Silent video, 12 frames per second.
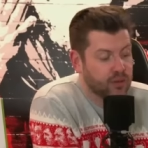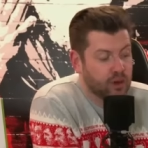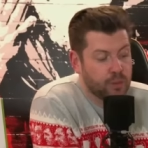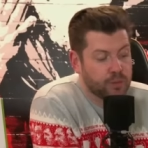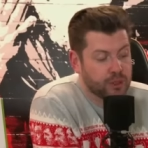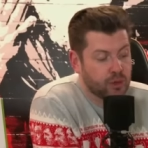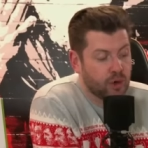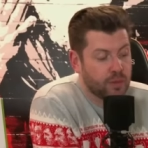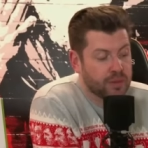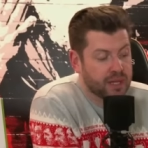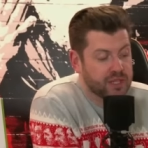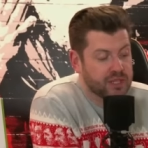an option or
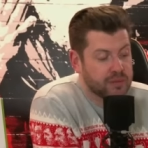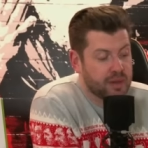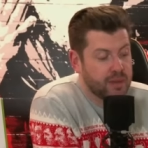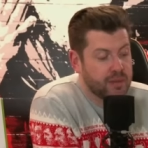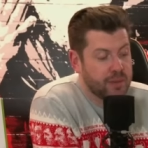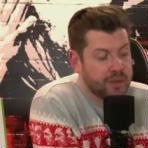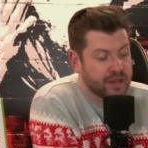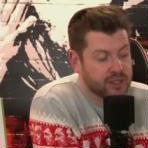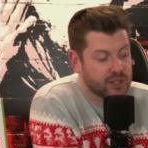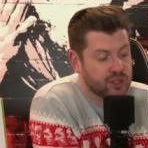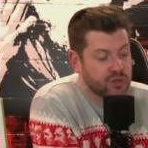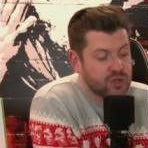obligation to buy, may appeal to
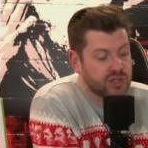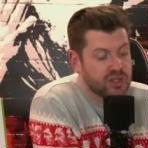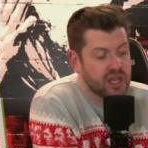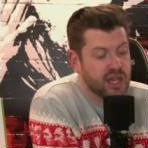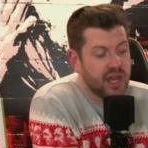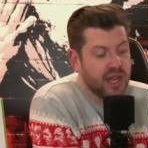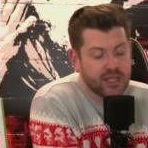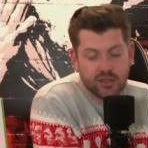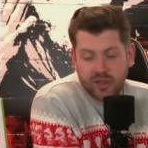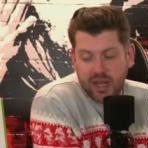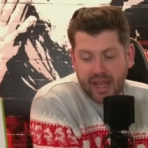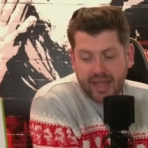suitors, it's
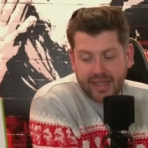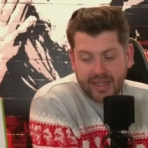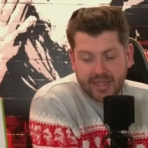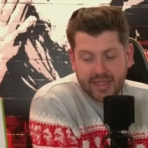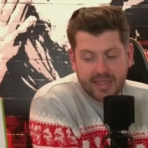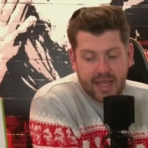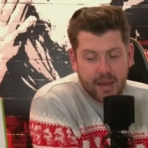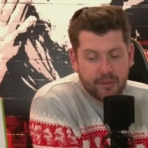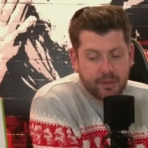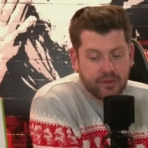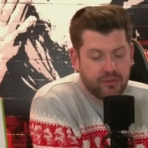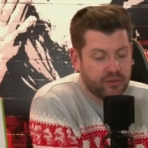unlikely to
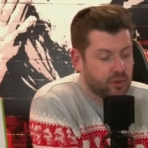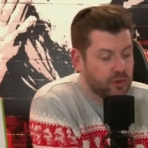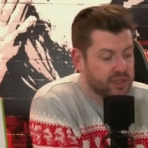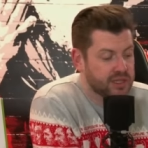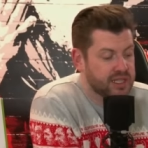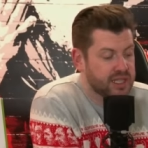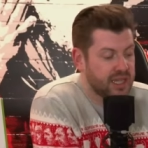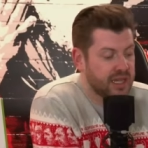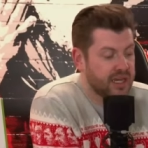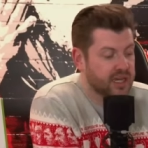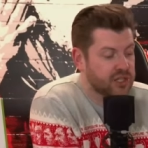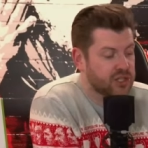tempt
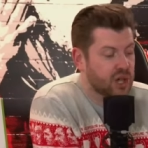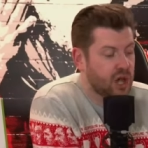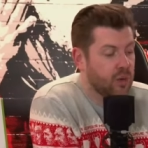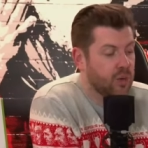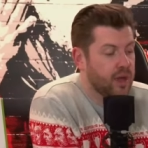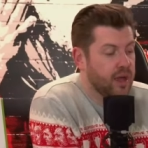Fiorentina. So,